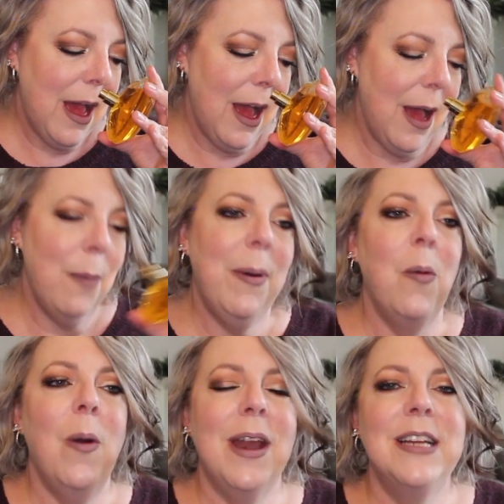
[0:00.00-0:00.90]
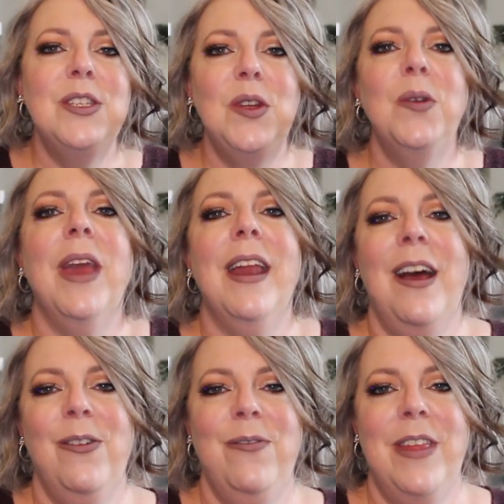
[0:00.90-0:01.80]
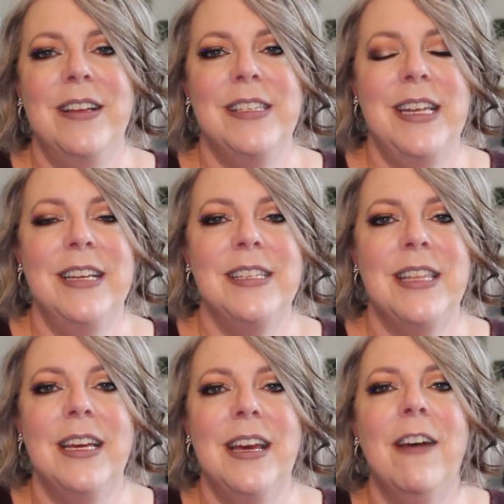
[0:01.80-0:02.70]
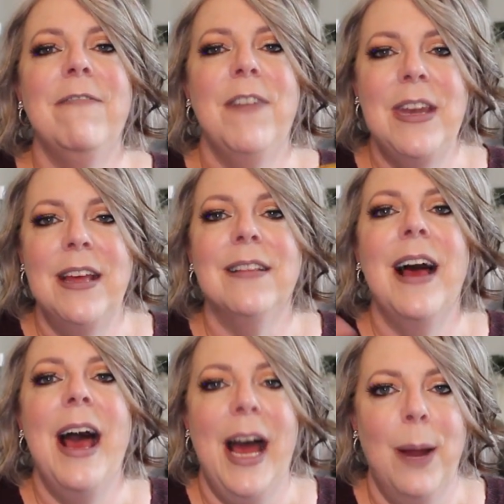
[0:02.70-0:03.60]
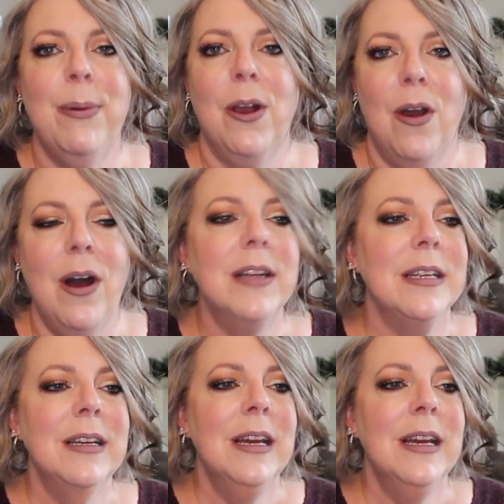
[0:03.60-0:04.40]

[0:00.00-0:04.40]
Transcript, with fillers: Uh, but what I do get out of this is the a vanilla apricot.